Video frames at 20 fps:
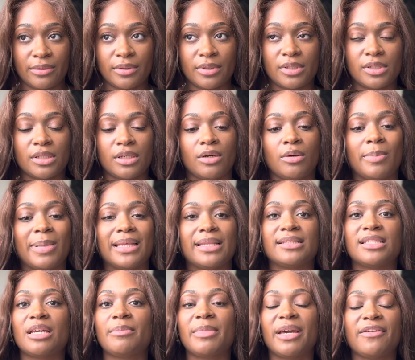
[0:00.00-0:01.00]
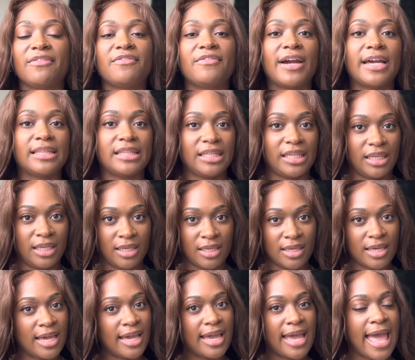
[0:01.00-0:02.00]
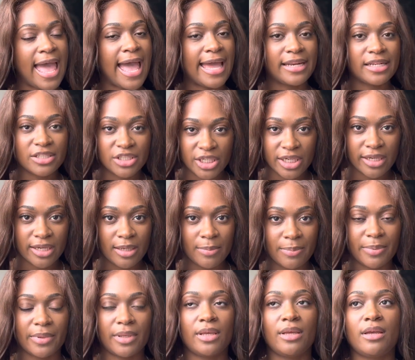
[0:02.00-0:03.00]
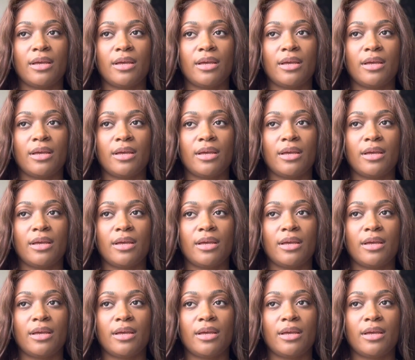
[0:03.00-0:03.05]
So by the time I finally had a checkup,